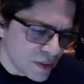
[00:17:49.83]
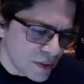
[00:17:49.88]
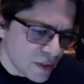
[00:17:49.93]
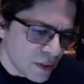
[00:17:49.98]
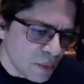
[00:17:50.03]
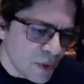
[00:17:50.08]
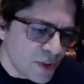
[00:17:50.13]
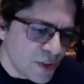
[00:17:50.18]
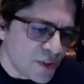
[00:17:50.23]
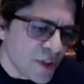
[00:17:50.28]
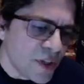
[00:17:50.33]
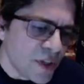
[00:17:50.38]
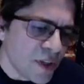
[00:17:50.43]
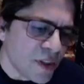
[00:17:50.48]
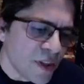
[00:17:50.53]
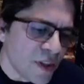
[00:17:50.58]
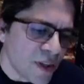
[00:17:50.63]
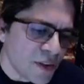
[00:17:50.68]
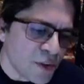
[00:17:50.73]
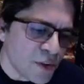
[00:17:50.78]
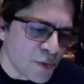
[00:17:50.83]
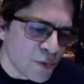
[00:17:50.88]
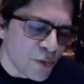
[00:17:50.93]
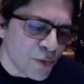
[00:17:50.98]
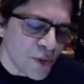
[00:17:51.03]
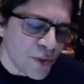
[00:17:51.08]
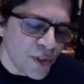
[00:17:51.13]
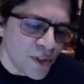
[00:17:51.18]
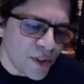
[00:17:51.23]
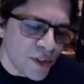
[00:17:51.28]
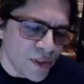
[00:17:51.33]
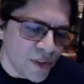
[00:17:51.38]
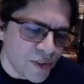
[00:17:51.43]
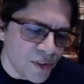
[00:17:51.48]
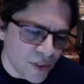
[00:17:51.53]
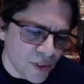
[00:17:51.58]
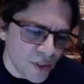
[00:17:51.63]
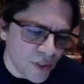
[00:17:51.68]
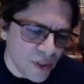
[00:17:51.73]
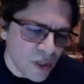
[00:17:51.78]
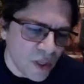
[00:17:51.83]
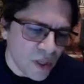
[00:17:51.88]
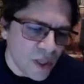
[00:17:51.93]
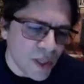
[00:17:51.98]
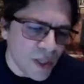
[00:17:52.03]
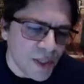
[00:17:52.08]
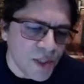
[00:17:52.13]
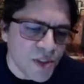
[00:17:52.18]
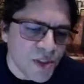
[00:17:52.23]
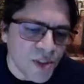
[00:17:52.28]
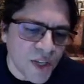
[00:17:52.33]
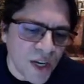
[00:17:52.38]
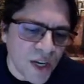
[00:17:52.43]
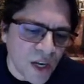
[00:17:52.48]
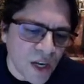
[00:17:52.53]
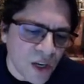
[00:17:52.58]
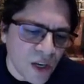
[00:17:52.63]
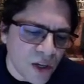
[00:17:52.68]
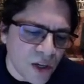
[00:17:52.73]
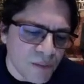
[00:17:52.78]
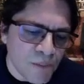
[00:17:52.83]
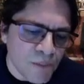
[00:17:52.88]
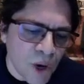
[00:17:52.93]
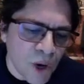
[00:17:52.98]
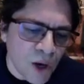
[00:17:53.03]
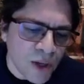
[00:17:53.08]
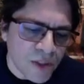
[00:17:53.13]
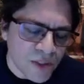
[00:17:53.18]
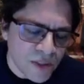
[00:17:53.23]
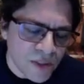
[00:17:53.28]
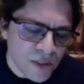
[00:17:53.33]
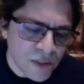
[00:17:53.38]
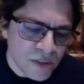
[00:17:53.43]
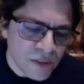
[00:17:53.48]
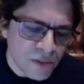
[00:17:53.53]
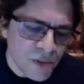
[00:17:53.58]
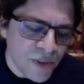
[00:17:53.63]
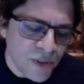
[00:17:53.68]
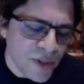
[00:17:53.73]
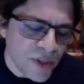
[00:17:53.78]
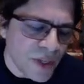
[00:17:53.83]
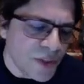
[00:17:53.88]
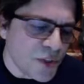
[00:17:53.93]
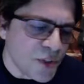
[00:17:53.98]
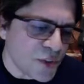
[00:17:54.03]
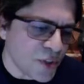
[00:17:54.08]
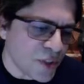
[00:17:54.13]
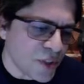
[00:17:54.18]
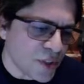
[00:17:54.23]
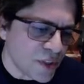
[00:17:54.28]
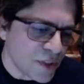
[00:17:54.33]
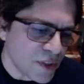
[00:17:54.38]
We sink then to freeze like each catalog marked with an entry